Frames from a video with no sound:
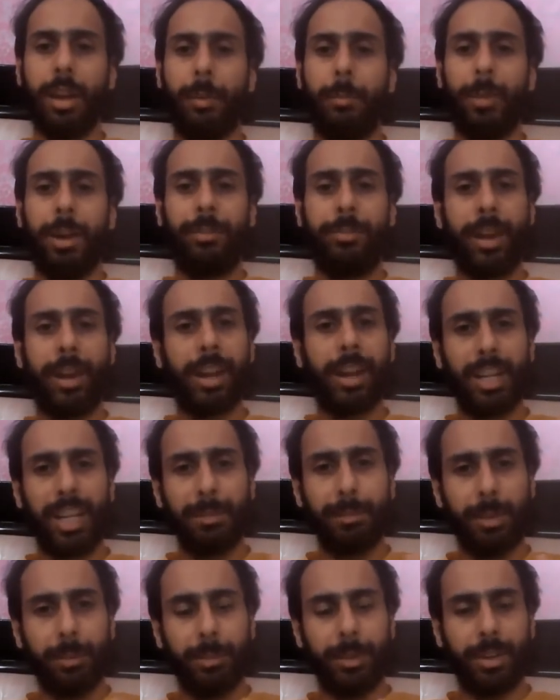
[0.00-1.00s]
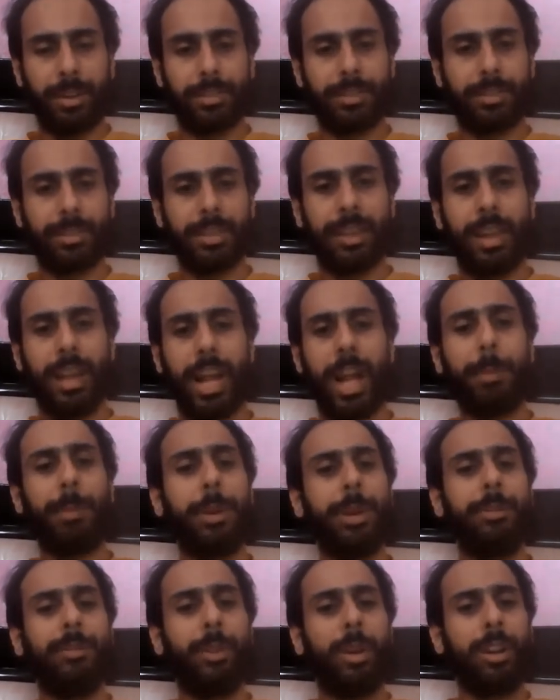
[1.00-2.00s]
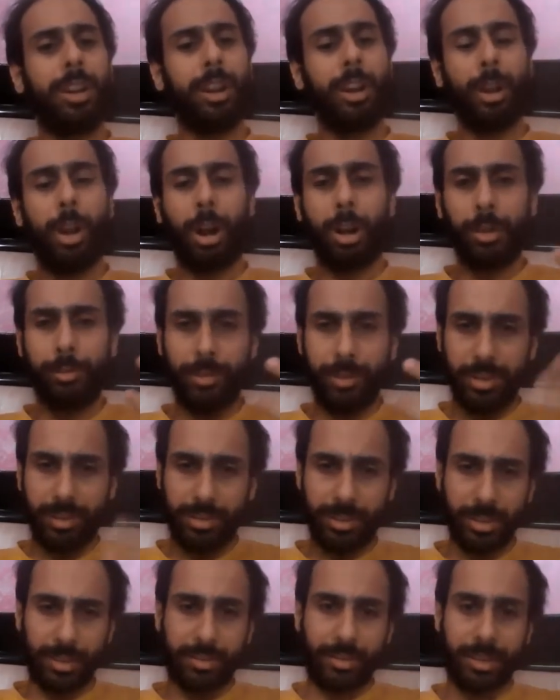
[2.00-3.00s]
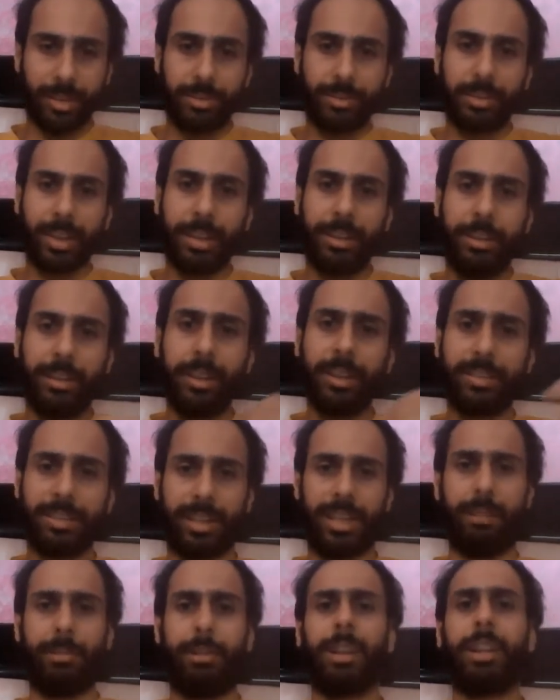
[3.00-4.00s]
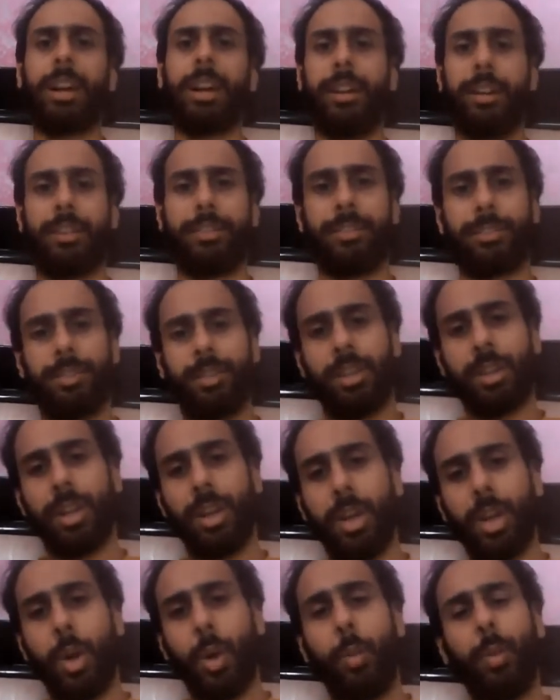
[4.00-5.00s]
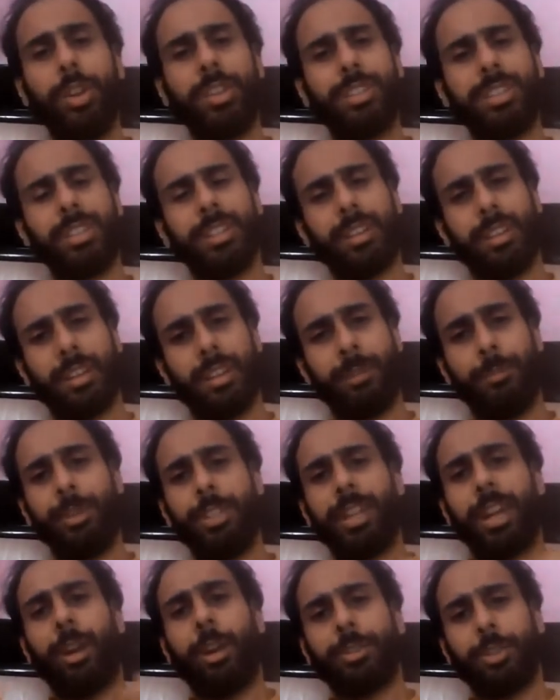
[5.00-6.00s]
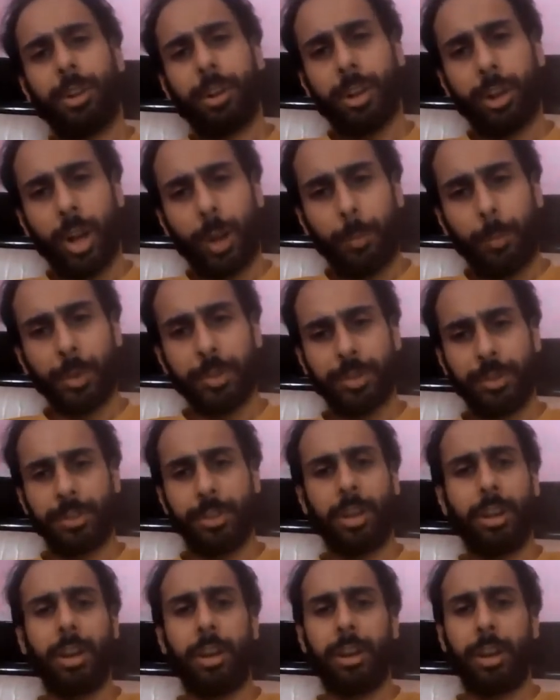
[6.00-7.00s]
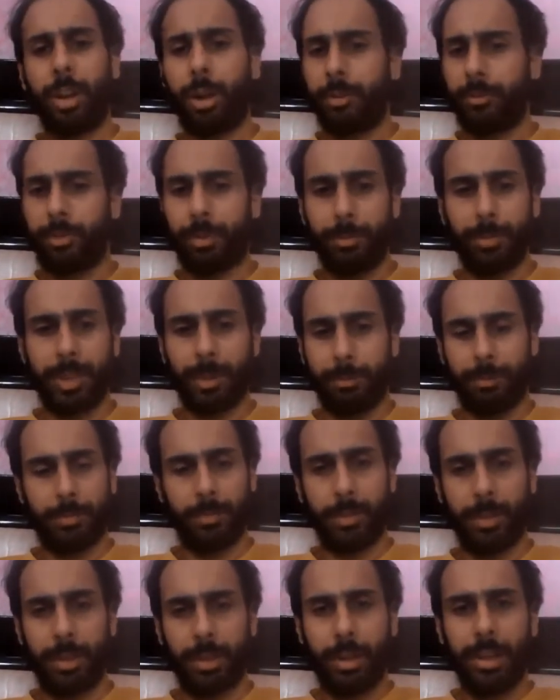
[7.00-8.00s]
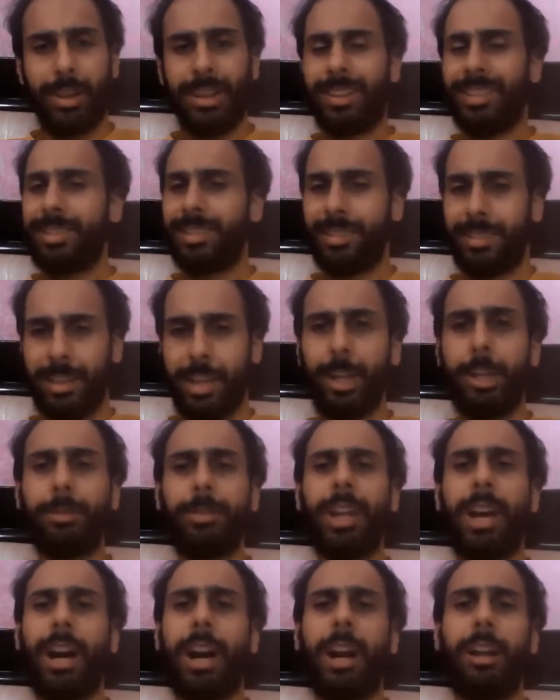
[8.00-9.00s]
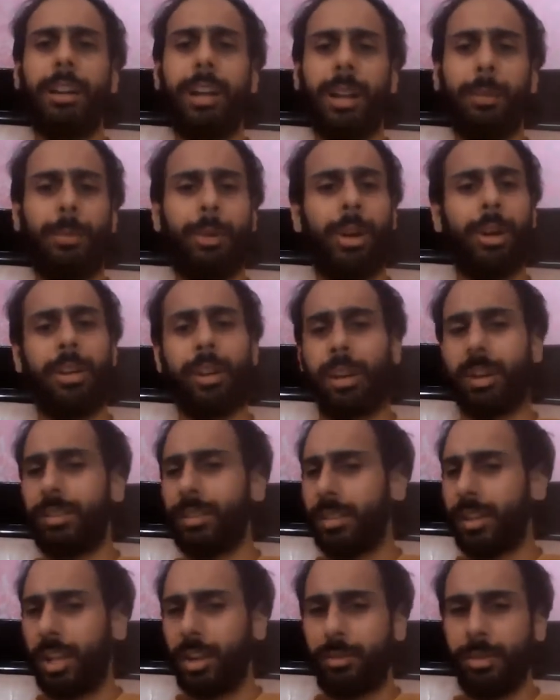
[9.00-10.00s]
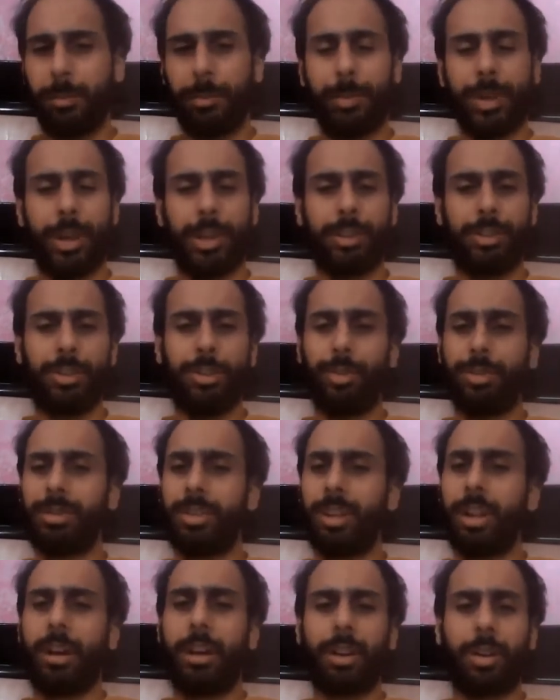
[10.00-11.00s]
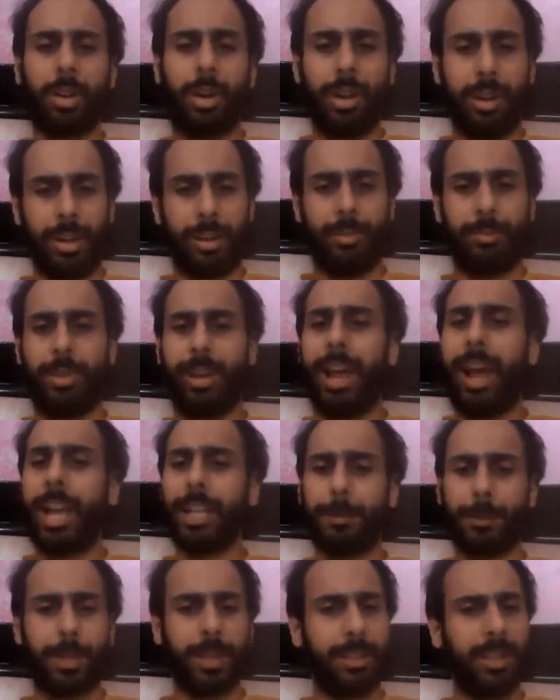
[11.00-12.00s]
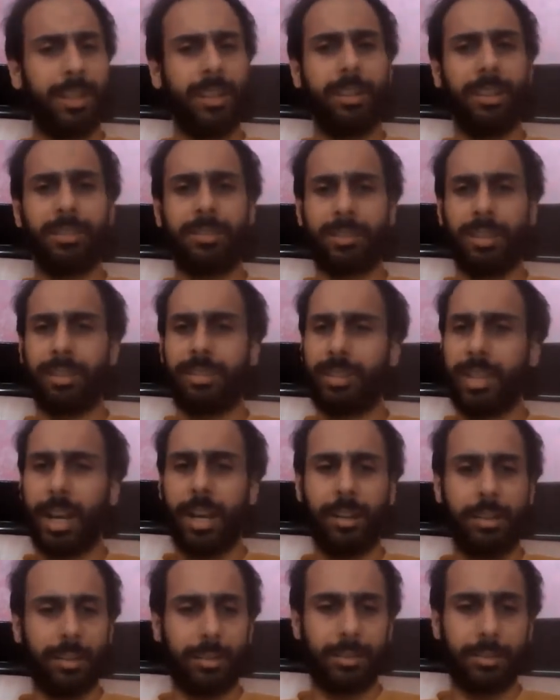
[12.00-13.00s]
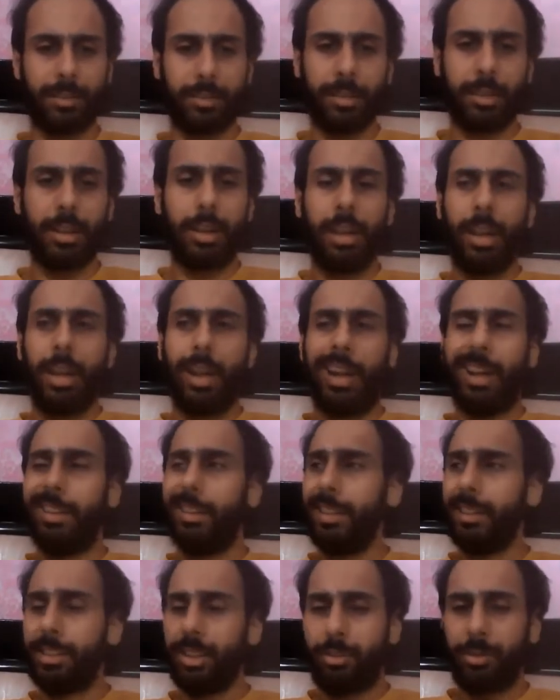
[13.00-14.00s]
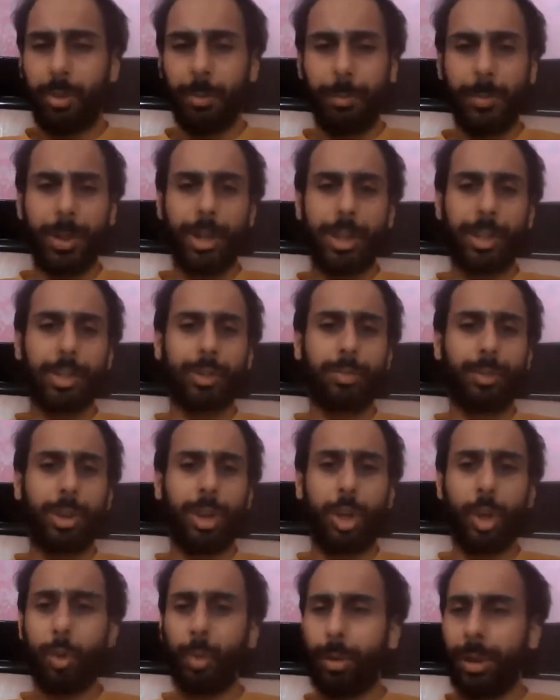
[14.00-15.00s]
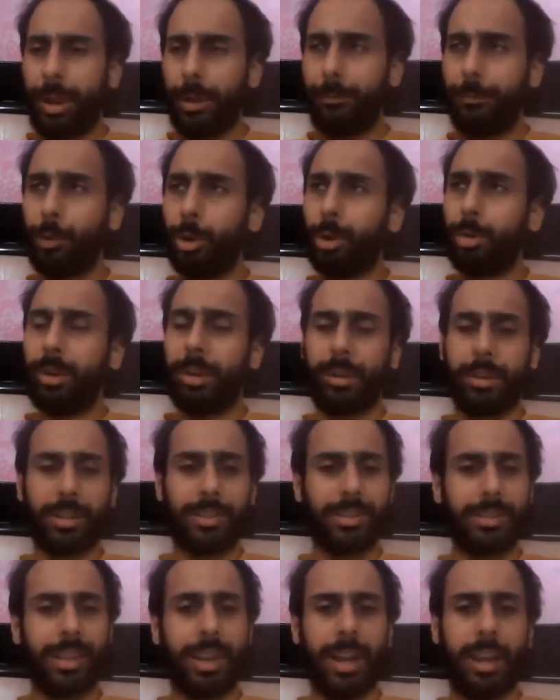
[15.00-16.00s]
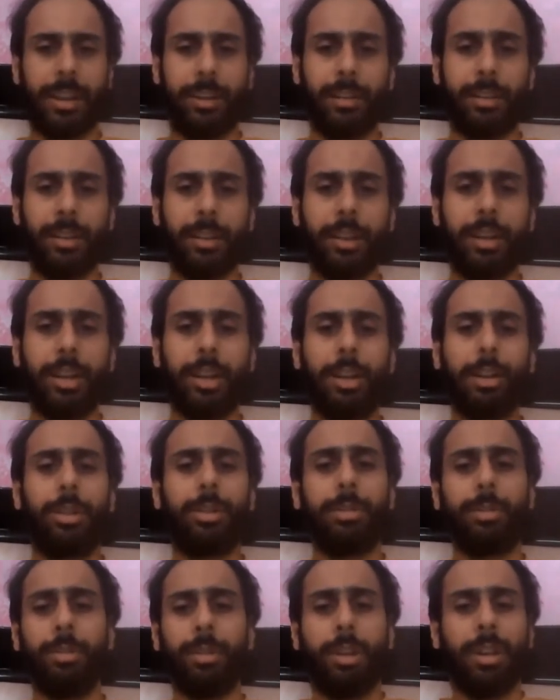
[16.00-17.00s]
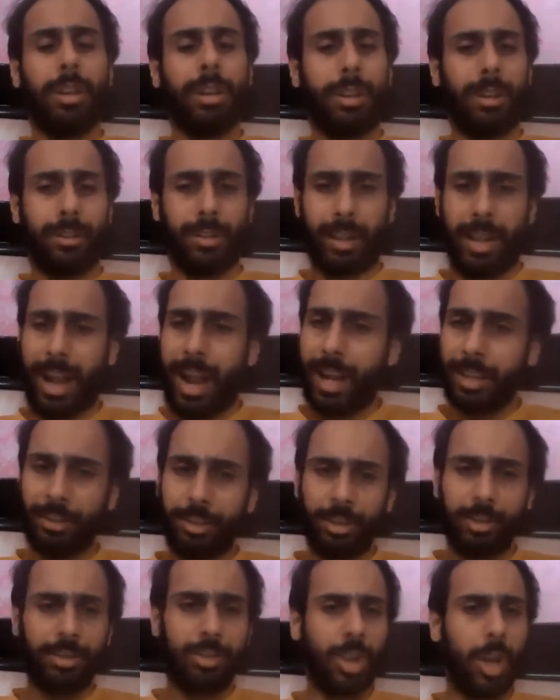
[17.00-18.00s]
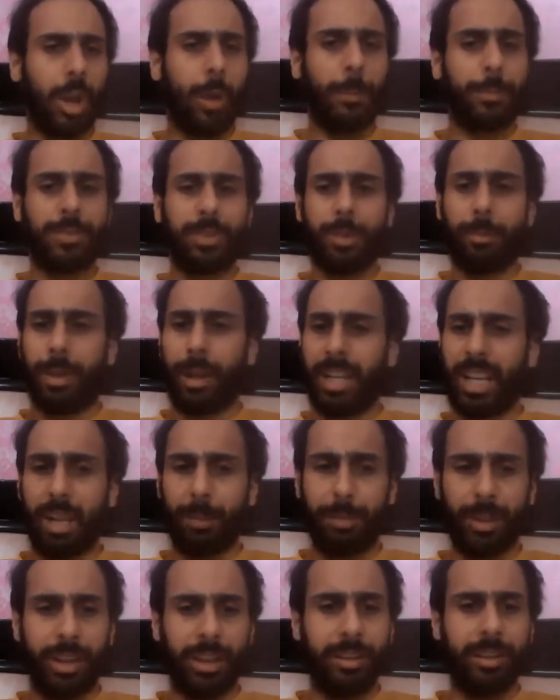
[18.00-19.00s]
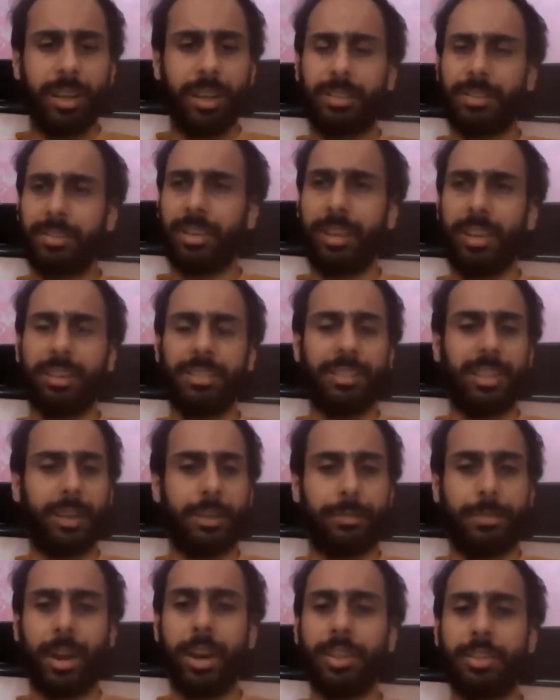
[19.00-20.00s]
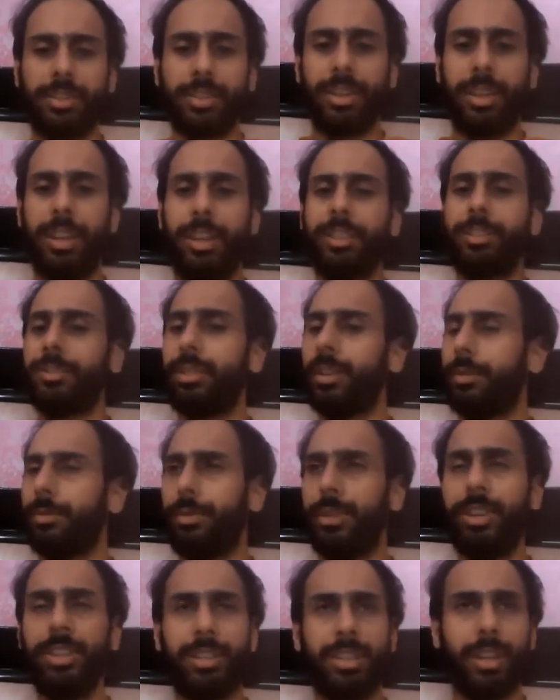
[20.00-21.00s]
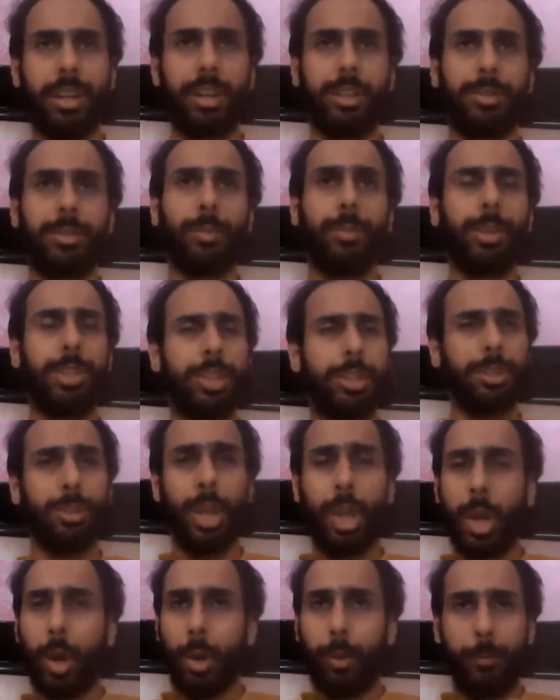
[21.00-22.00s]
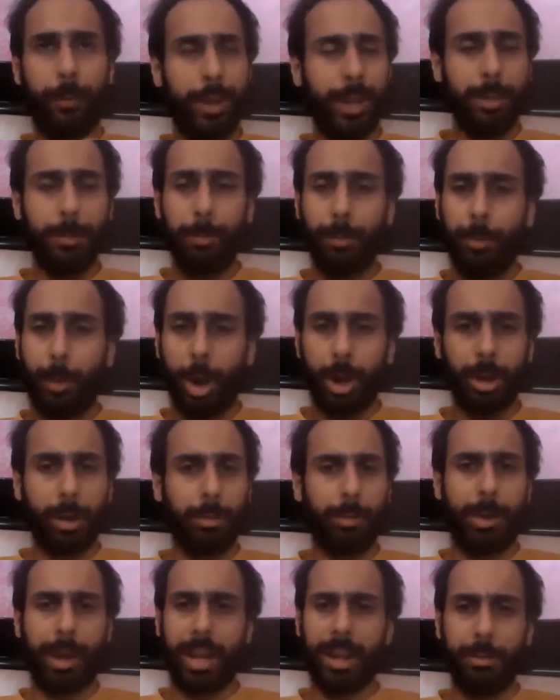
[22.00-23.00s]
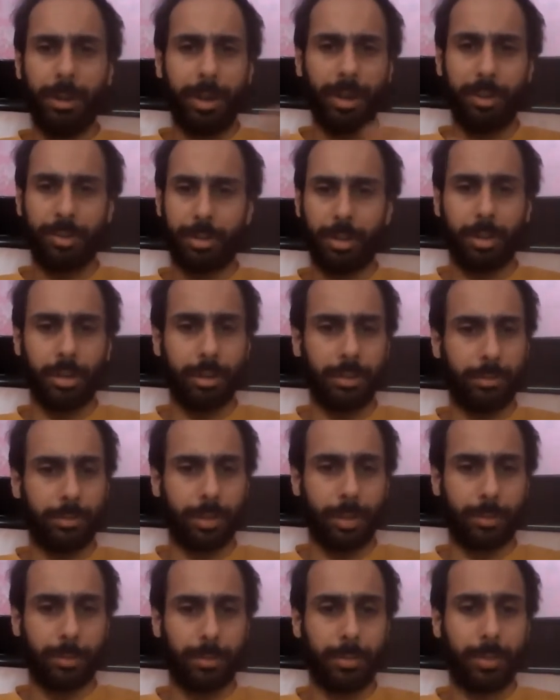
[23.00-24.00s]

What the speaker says: My faculty members had been involved in a lot of researches and industry level connects, in which I also got an opportunity to learn a lot from them. State-of-the-art laboratories and equipments used in our college were as per the industry standards, and these equipments were too helpful to understand to the hands-on jobs, the multiple industries, their functionings, their features, which is a very important parameters to learn from.